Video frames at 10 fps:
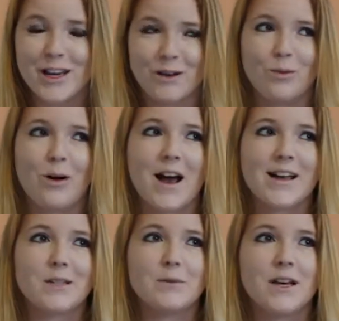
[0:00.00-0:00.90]
and why
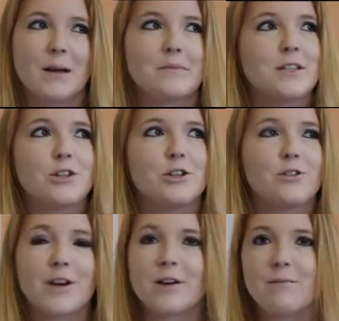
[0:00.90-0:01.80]
it's become such a
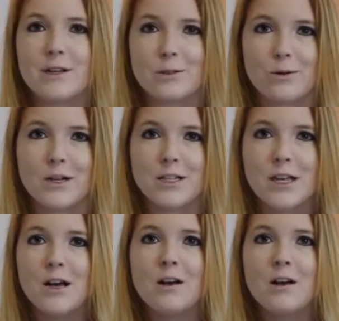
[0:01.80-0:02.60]
great resource